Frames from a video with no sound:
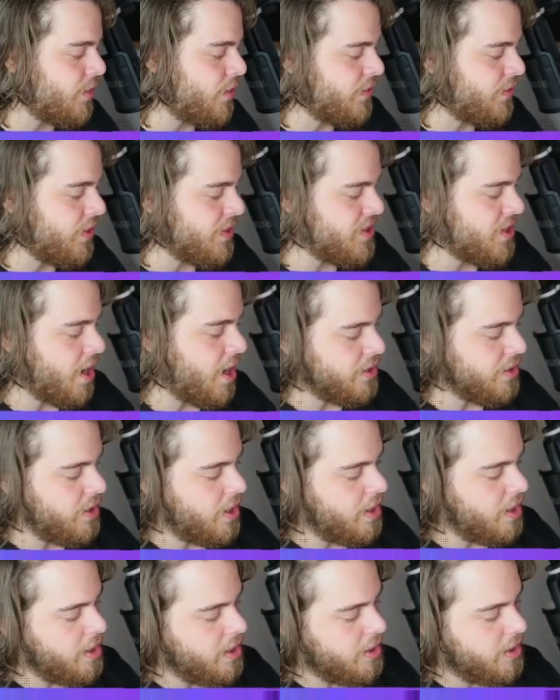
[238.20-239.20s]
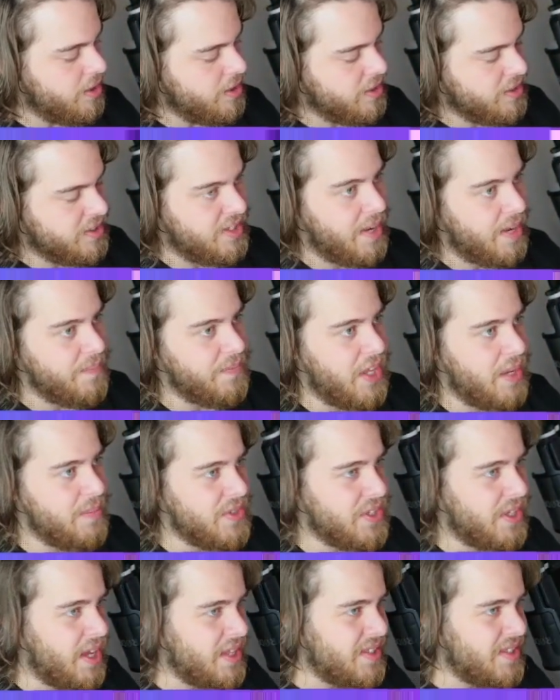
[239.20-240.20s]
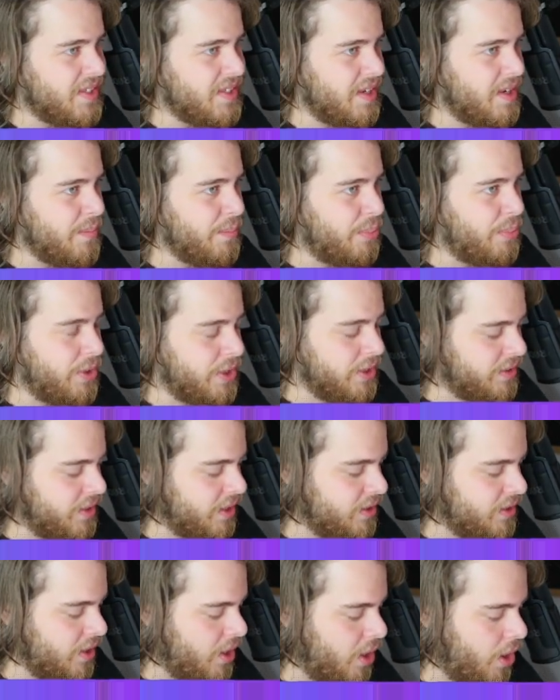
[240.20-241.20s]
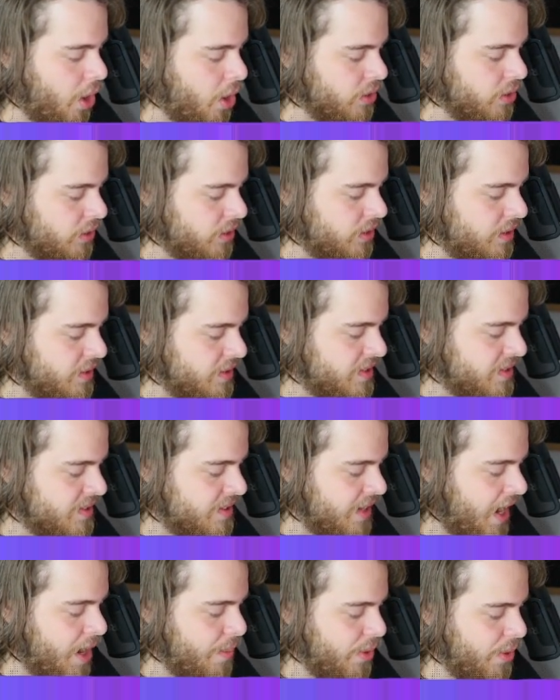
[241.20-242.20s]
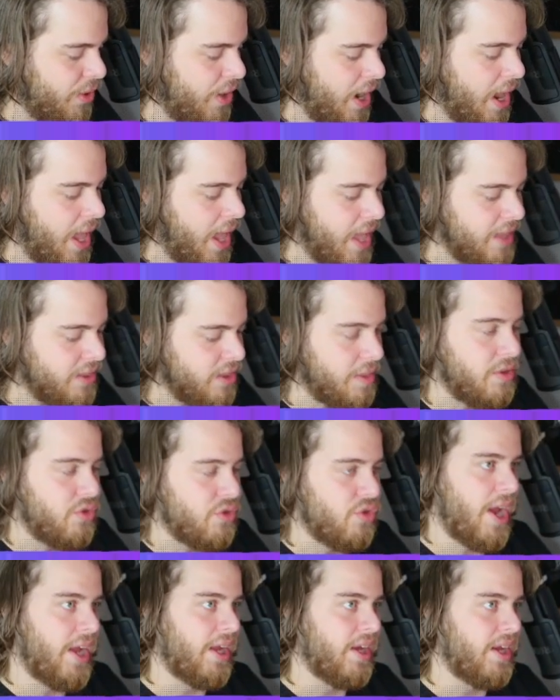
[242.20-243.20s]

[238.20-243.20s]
this card, sometimes gets imprinted on the Cyber End Dragon